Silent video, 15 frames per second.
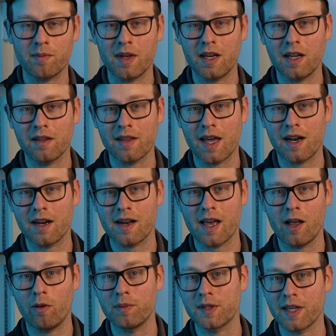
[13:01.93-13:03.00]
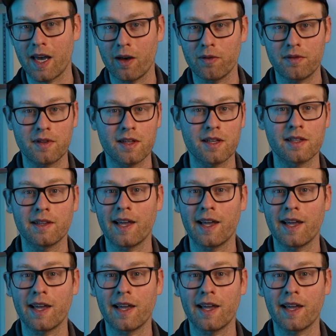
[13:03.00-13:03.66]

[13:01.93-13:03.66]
meaning that it helps out the